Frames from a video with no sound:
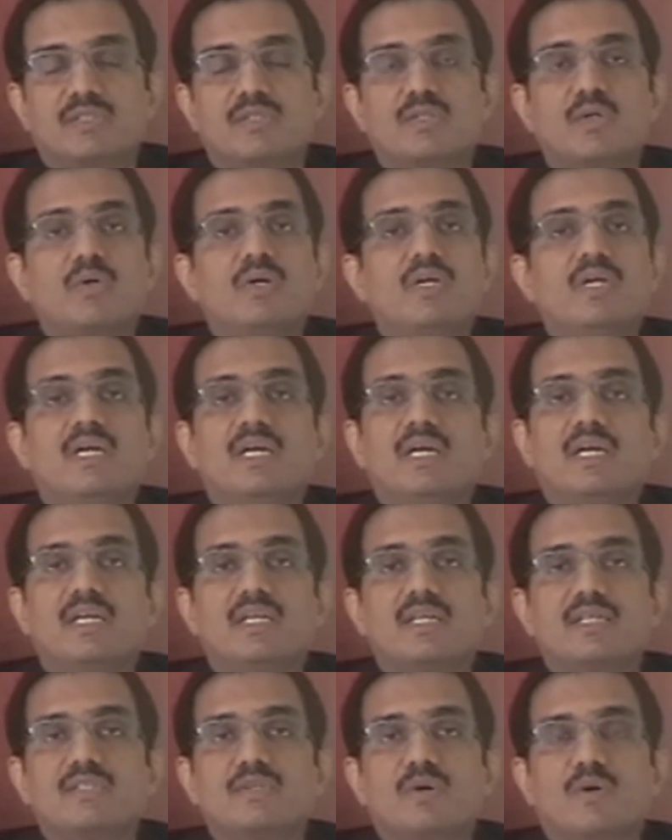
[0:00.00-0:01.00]
So
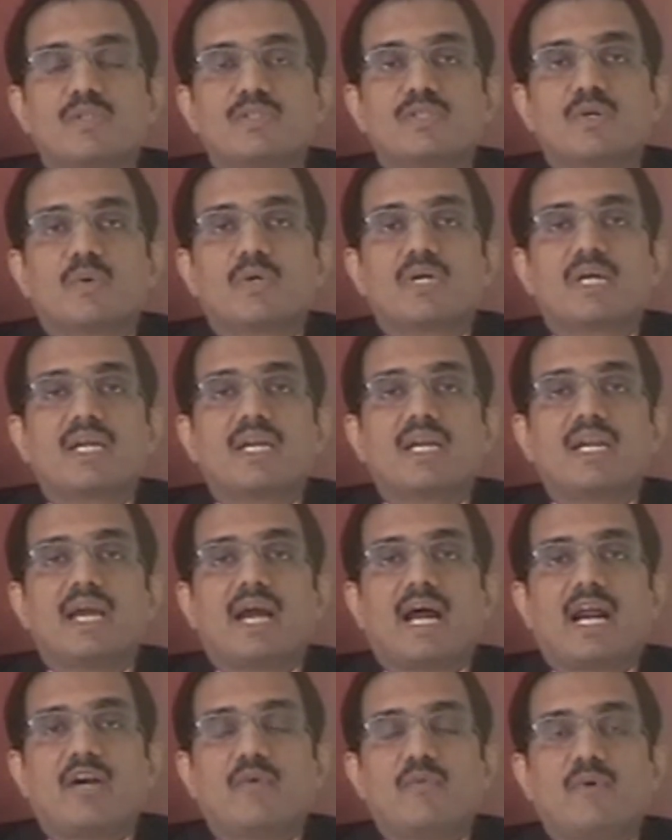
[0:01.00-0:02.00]
it is also routinely
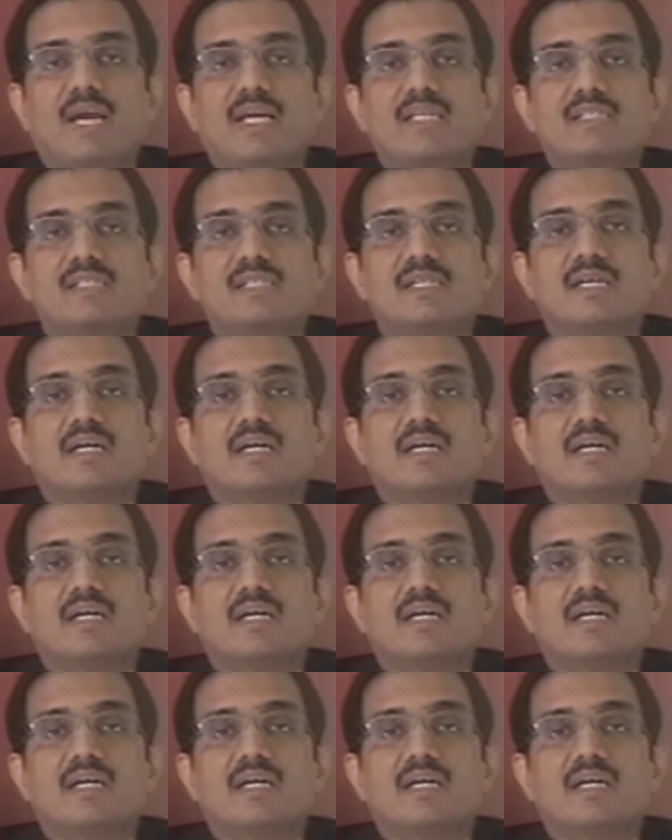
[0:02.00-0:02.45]
advised